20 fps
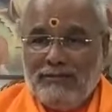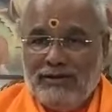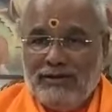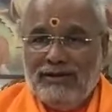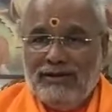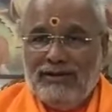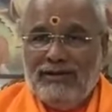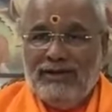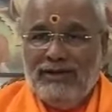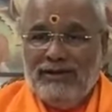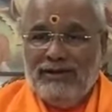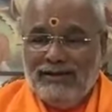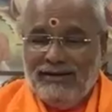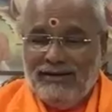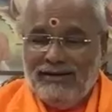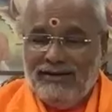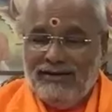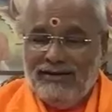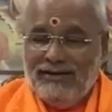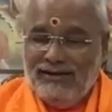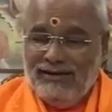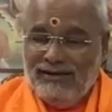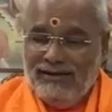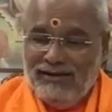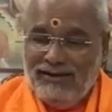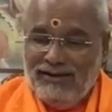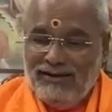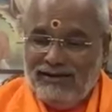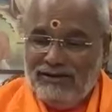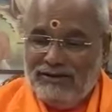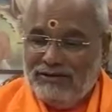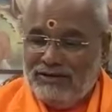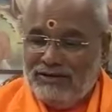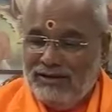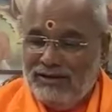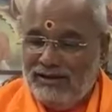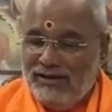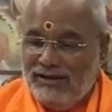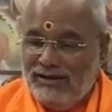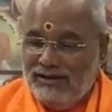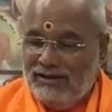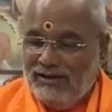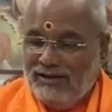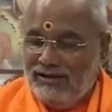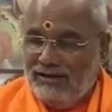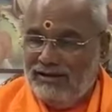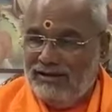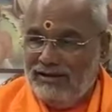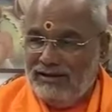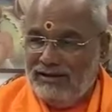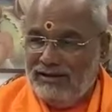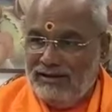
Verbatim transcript: But then, you see,